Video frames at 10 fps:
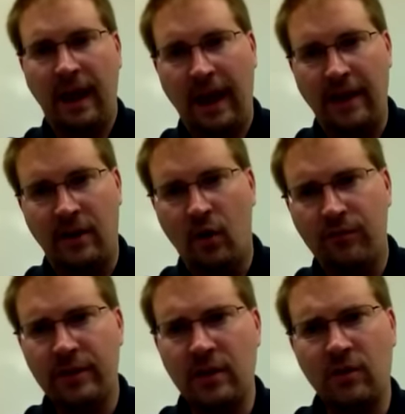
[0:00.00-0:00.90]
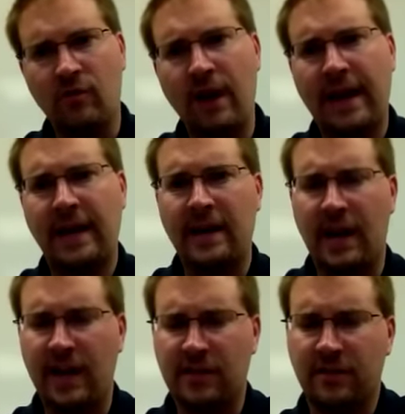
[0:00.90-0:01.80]
And hopefully you'd
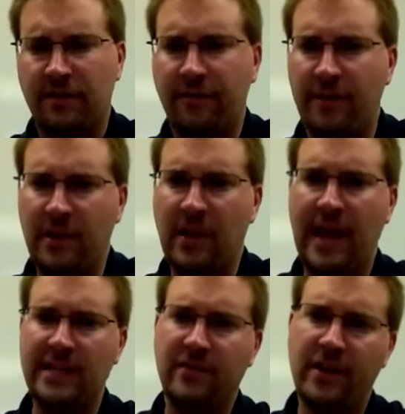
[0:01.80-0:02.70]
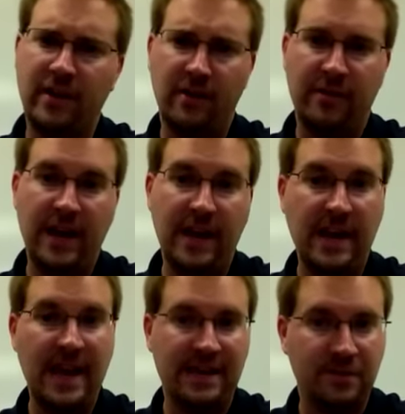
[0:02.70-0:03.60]
recognize from the last video that
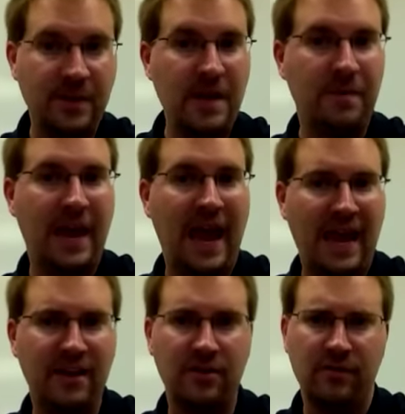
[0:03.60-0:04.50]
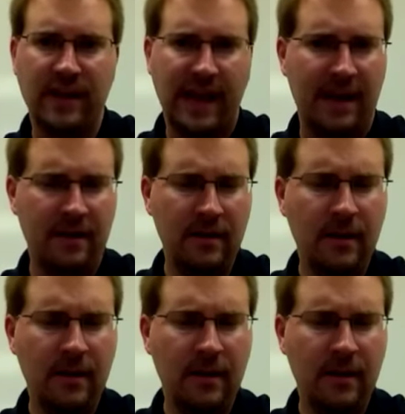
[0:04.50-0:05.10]
yes, PEEP can do that,